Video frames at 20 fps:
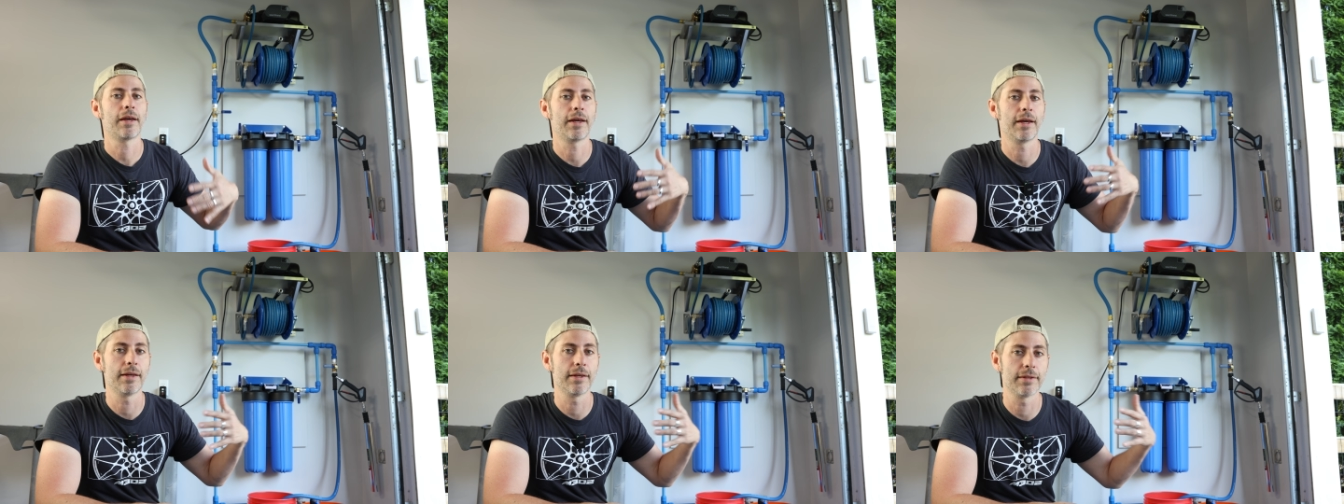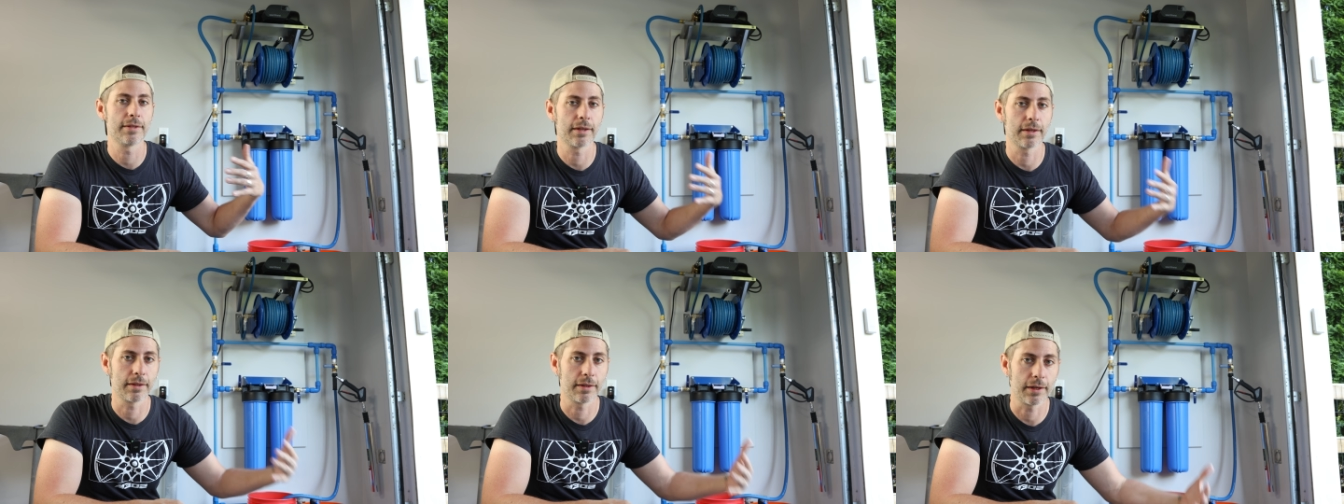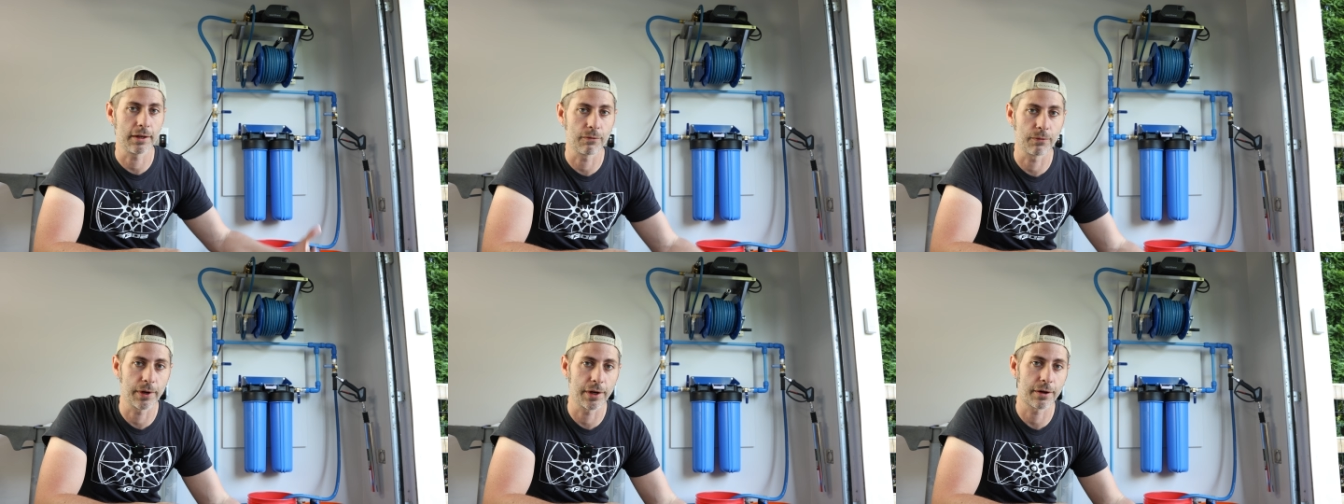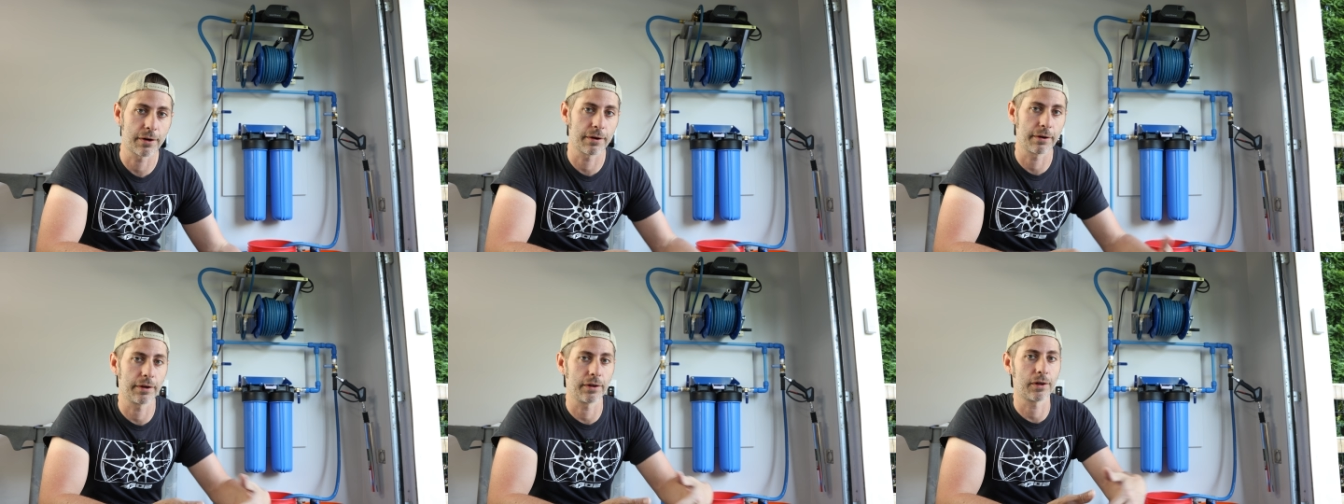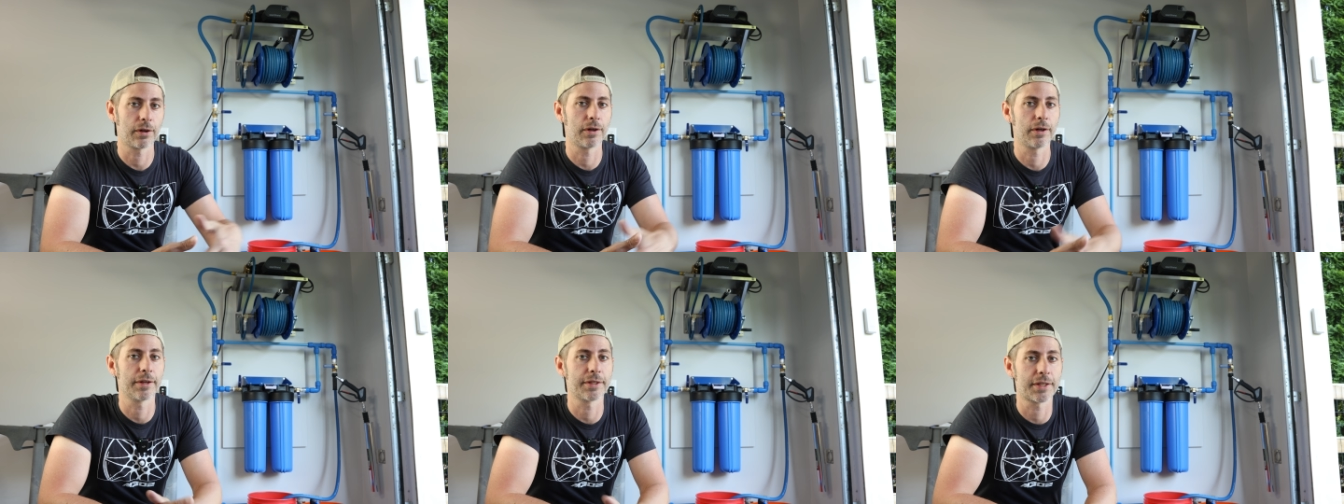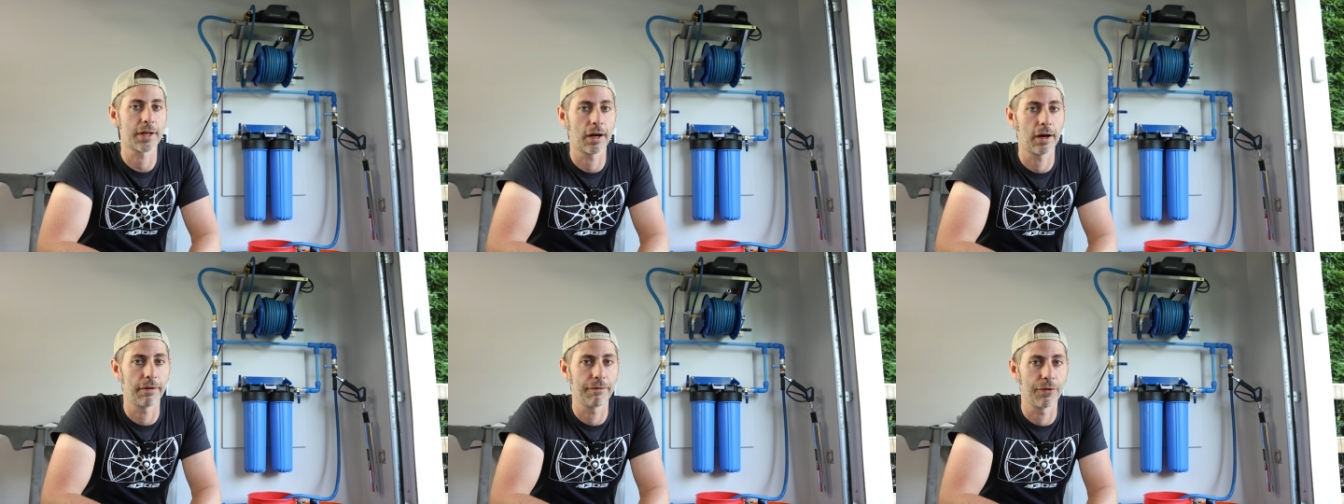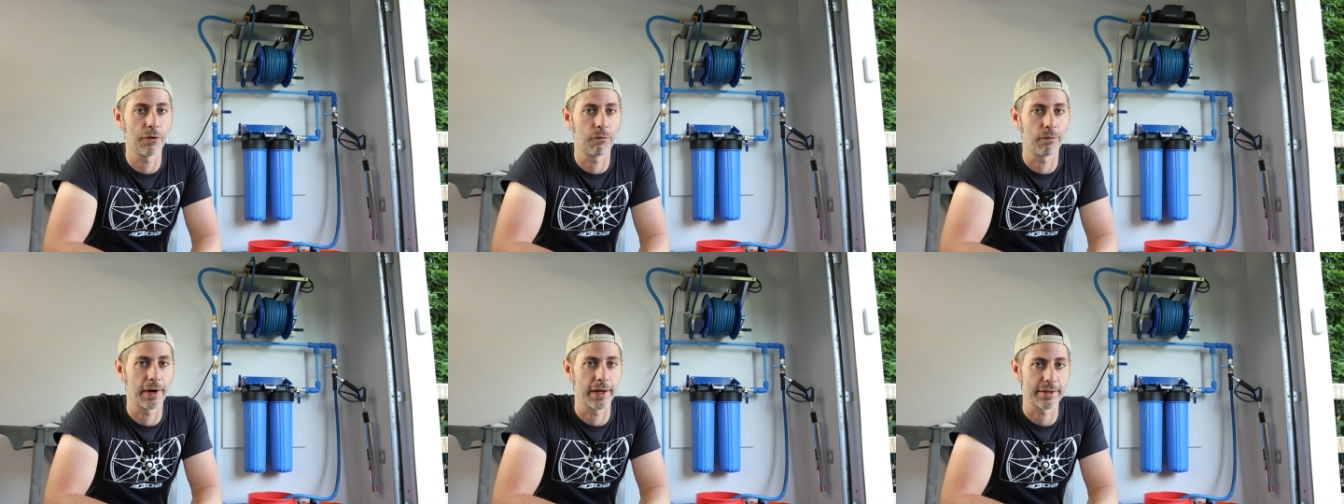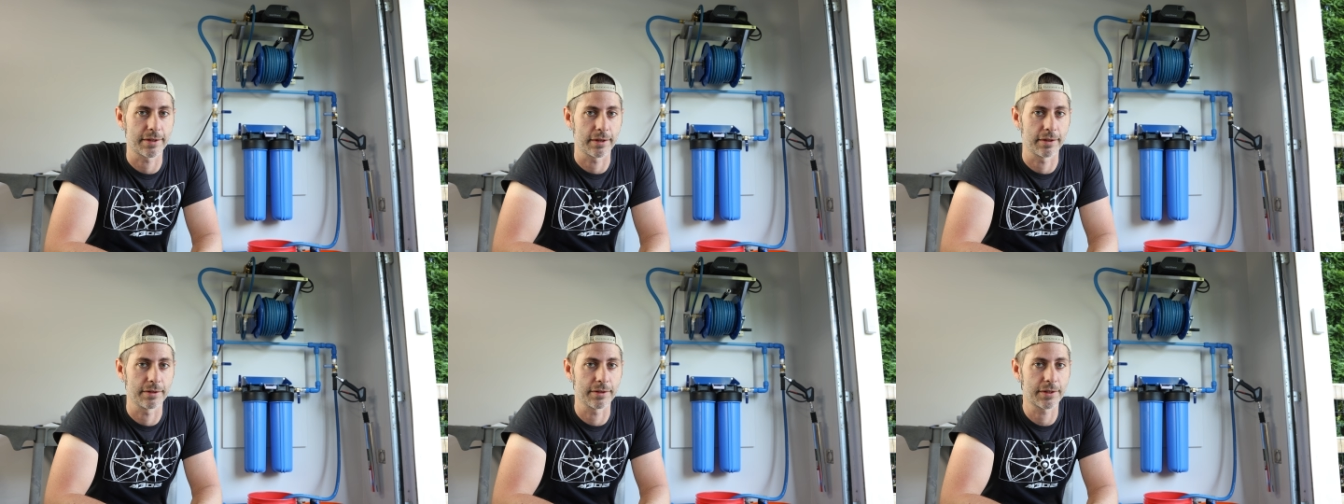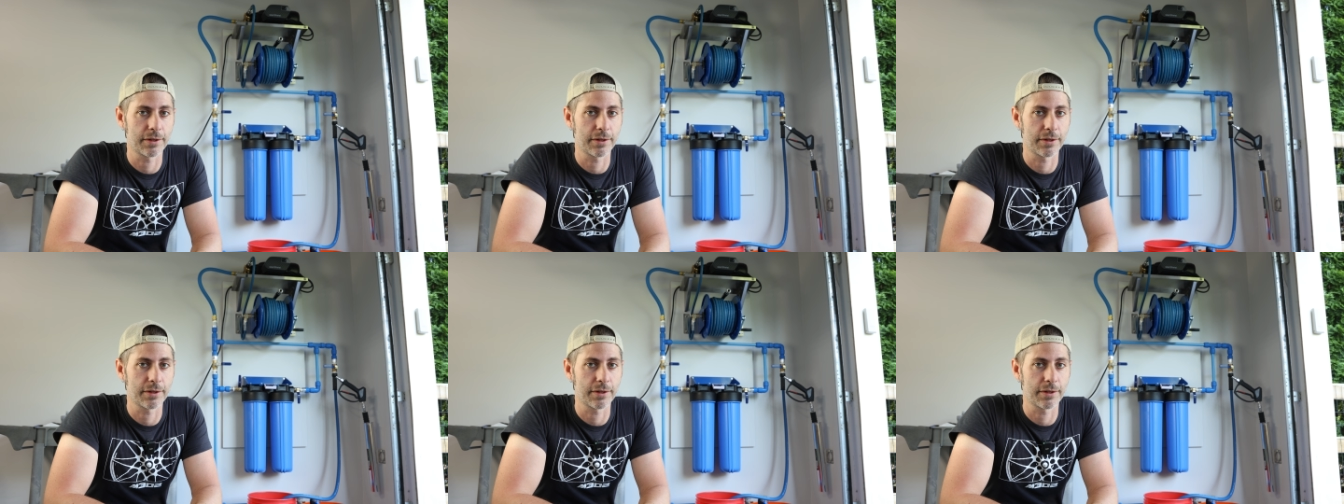is the reoccurring cost of the resin.